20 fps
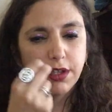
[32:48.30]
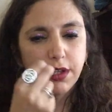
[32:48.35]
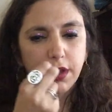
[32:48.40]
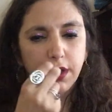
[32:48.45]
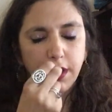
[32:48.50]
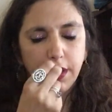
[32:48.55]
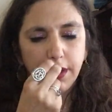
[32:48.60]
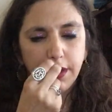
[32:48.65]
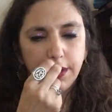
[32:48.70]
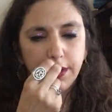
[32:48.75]

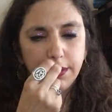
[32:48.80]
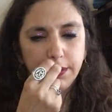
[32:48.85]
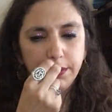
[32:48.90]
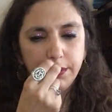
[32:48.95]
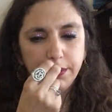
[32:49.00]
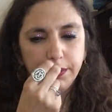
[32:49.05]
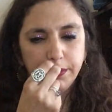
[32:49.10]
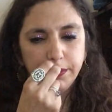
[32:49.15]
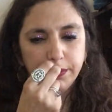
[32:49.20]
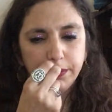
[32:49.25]

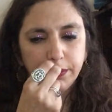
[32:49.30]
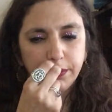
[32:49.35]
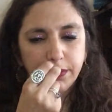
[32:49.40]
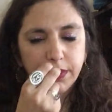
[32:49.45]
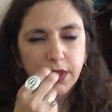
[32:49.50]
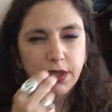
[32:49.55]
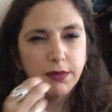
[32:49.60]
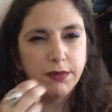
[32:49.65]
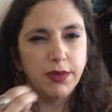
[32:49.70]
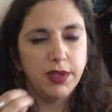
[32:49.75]

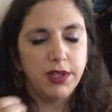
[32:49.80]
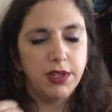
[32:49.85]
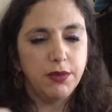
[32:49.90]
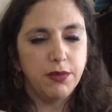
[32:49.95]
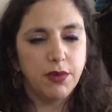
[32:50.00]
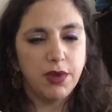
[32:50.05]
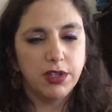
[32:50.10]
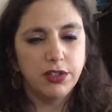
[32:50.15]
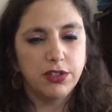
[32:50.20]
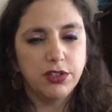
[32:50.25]
But he
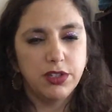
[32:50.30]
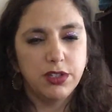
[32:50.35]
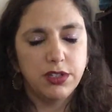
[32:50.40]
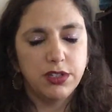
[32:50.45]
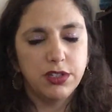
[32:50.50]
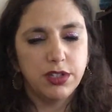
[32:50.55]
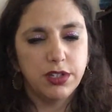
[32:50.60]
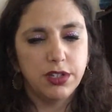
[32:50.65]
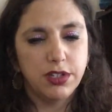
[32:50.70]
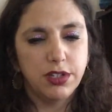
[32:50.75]
wants you
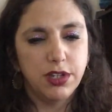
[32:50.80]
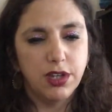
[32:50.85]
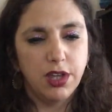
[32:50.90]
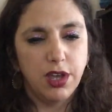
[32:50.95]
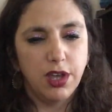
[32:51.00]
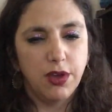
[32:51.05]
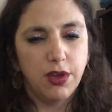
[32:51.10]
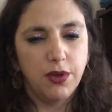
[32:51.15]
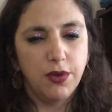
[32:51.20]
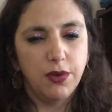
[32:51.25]
to
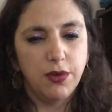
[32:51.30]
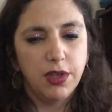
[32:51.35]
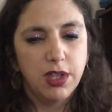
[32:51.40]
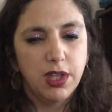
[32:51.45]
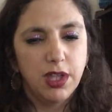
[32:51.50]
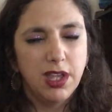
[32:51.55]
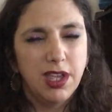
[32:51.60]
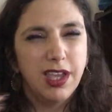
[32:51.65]
know,